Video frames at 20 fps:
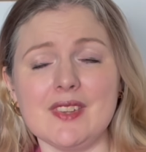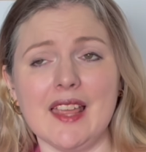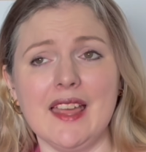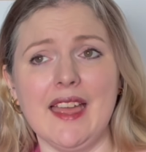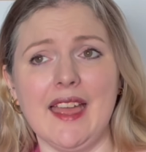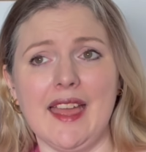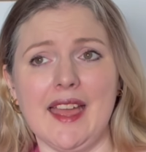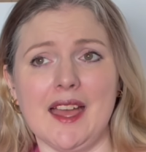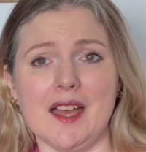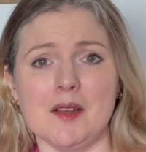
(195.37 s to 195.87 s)

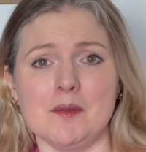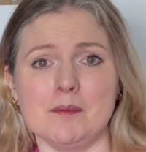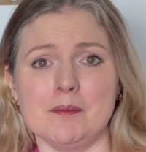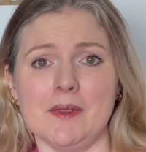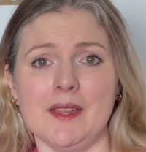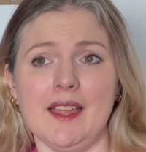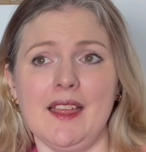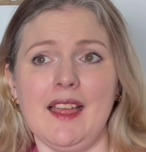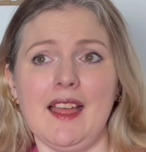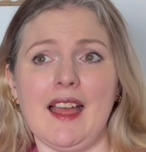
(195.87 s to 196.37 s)
And
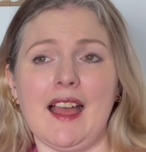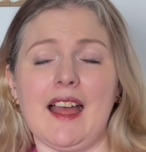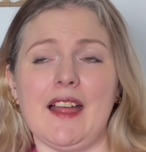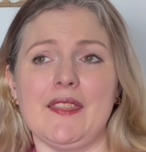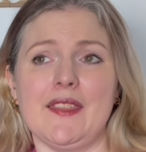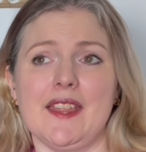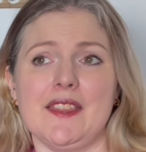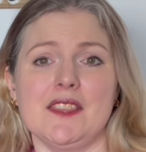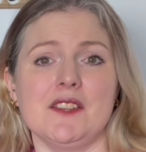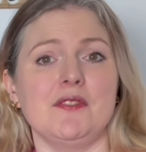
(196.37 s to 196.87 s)

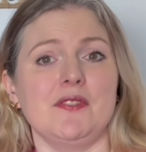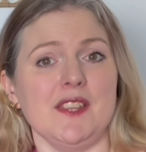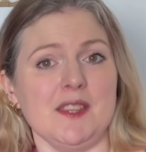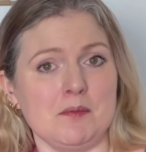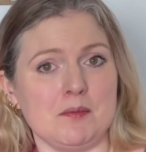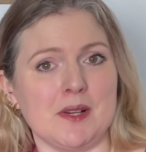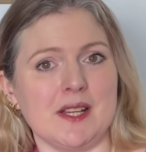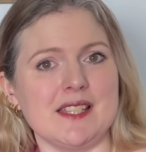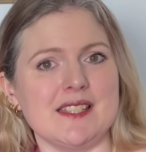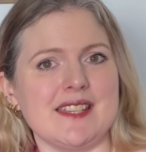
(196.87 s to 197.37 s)
then the
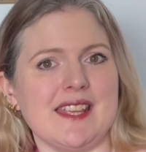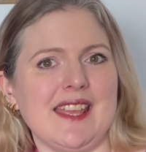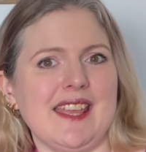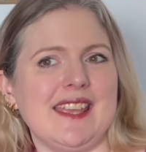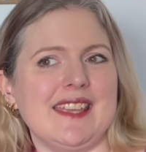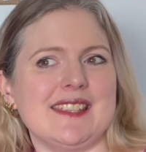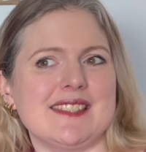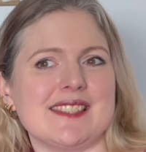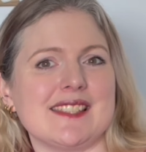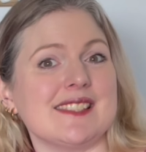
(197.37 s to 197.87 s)
5th print
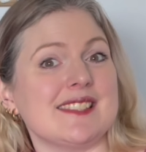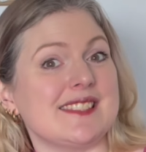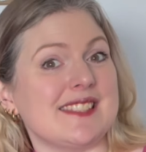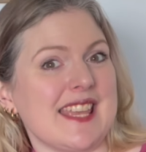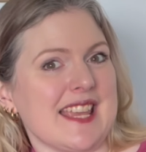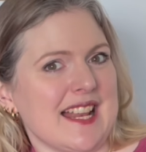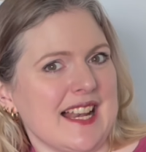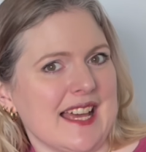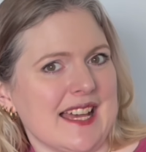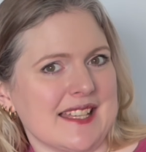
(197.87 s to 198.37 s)
is
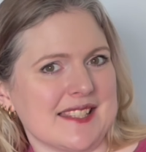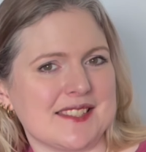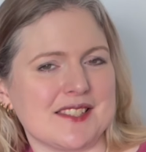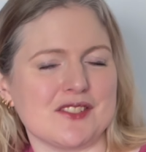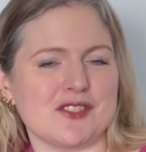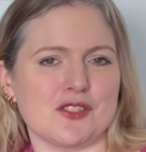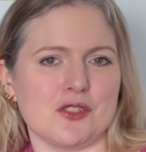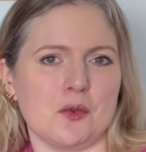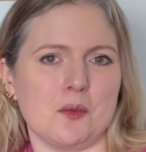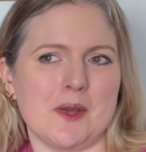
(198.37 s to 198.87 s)
sea glass.
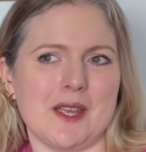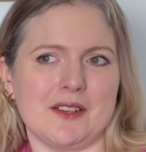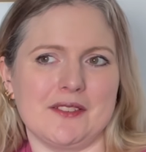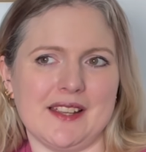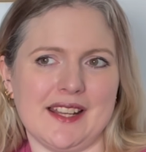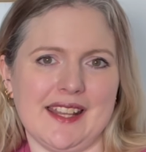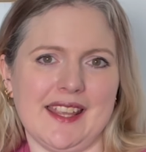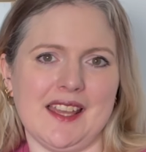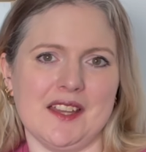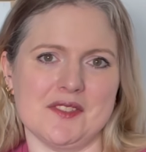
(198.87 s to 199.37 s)
So we
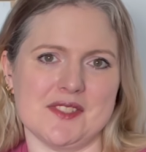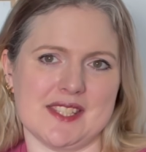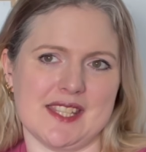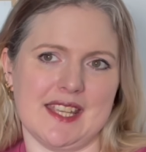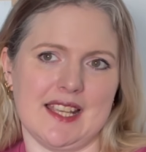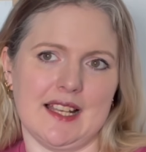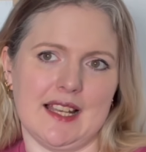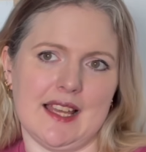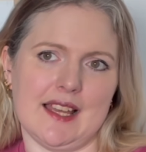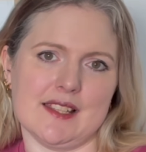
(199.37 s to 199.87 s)
already have
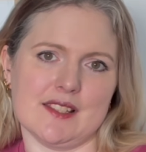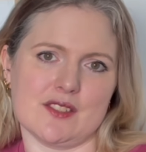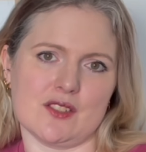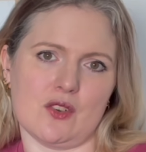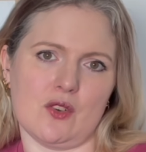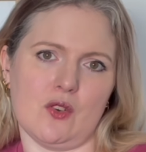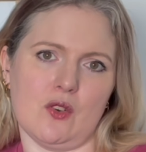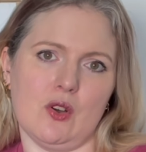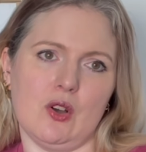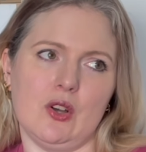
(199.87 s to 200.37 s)
sea glass
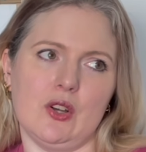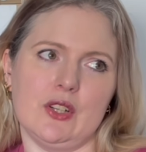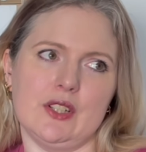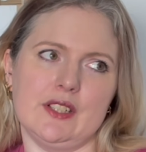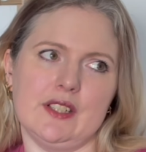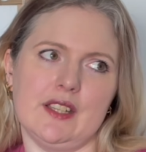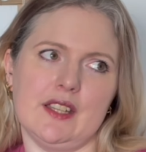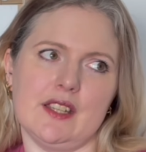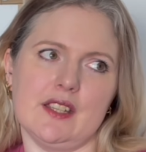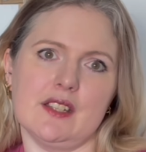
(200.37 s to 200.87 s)

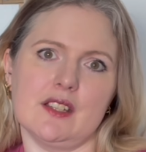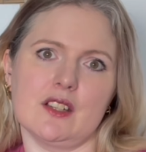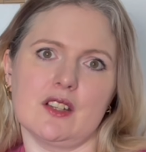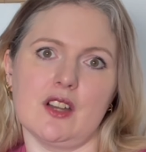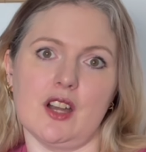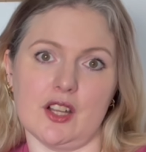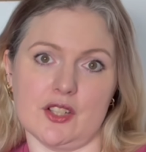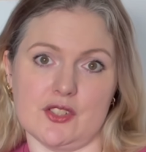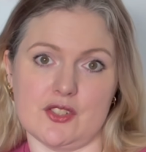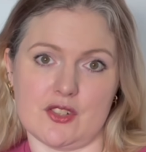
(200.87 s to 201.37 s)
on
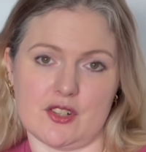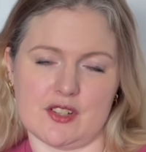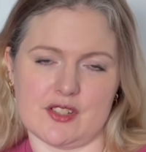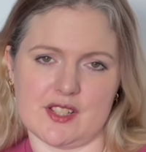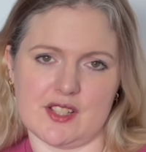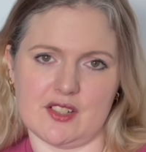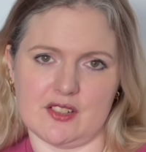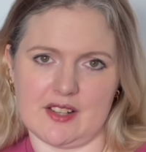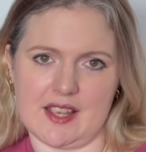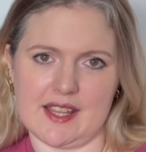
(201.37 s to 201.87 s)
cotton
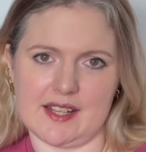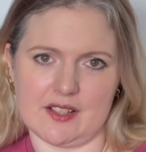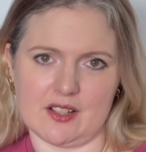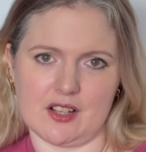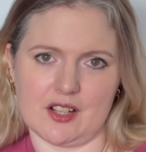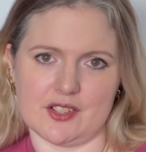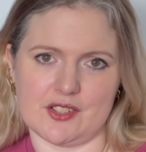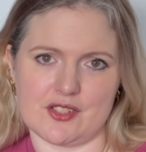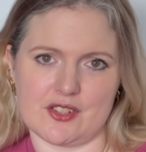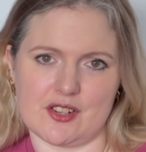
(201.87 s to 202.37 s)
jersey, organic
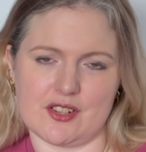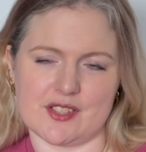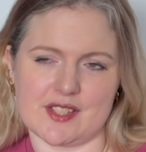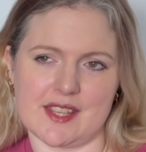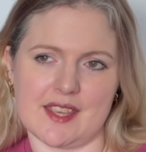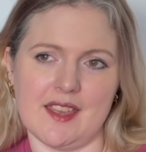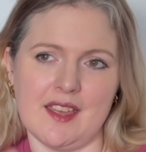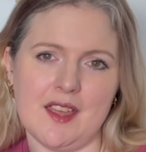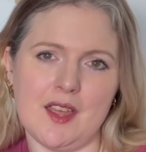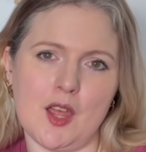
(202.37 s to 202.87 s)
cotton
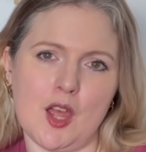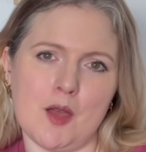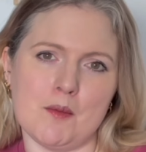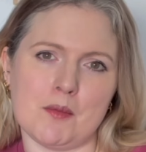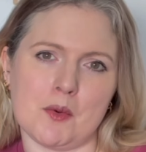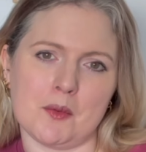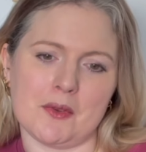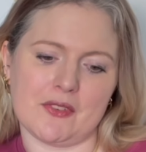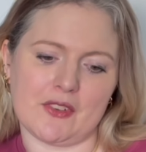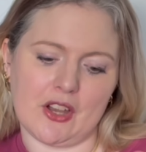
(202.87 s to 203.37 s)
jersey,
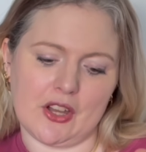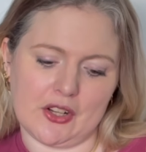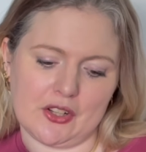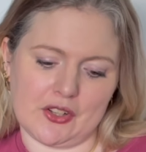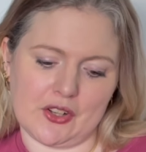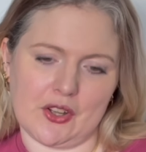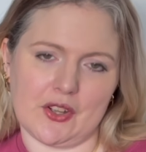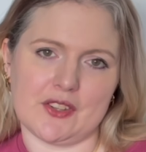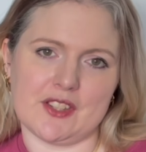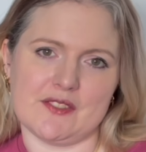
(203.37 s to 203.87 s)
but we've got it
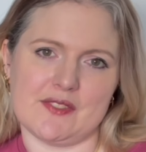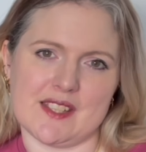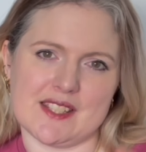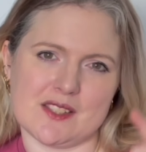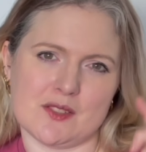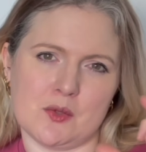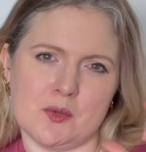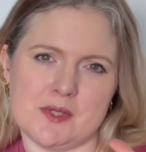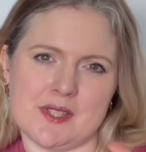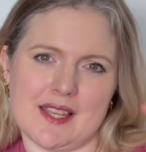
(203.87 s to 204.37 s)
now in the
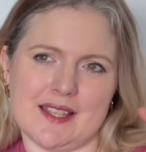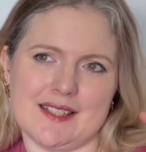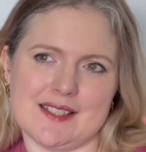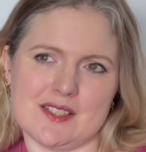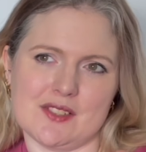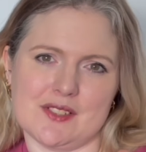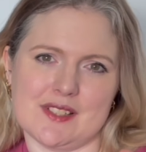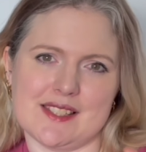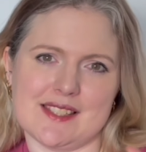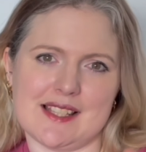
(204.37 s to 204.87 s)
viscose, and
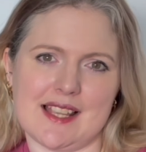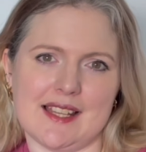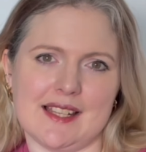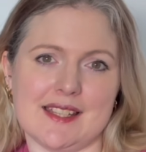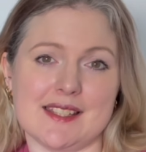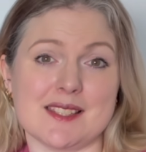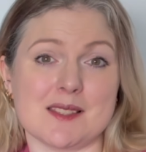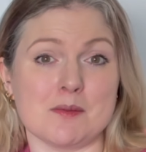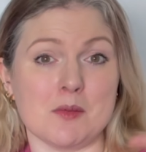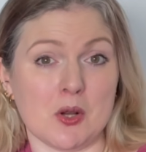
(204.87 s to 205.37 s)
it's on a
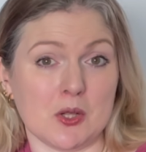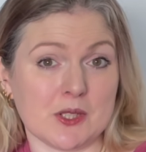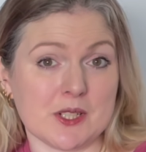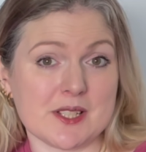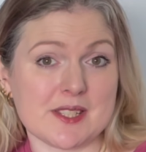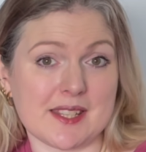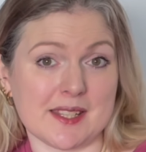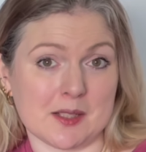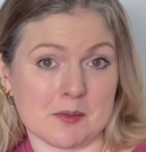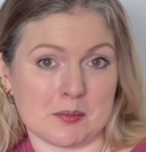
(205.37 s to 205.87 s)
slightly smaller
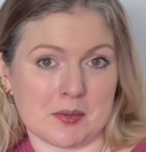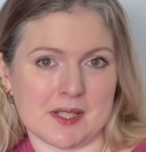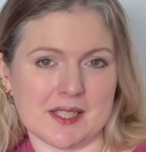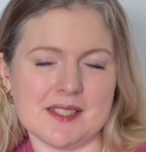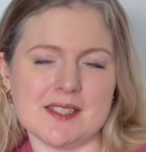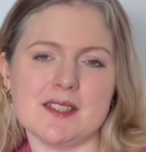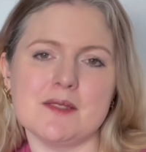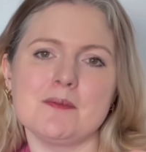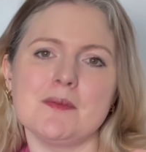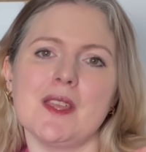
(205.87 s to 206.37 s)
scale
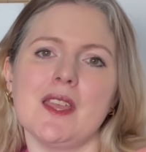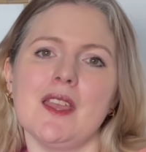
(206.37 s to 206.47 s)
print,